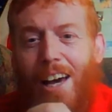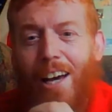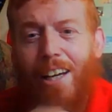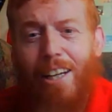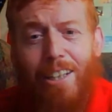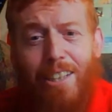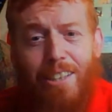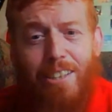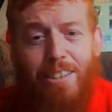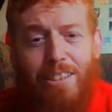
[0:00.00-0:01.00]

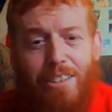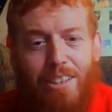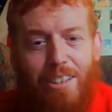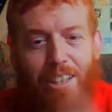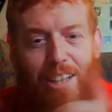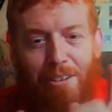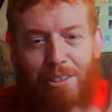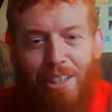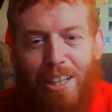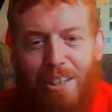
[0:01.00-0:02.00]
And I'm
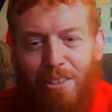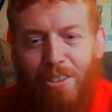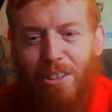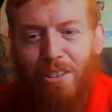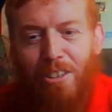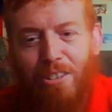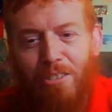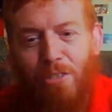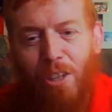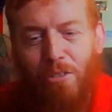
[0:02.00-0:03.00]
going to let
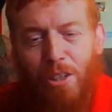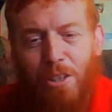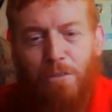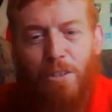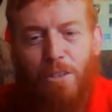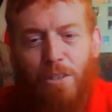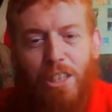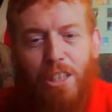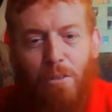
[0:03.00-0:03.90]
Ronald finish up with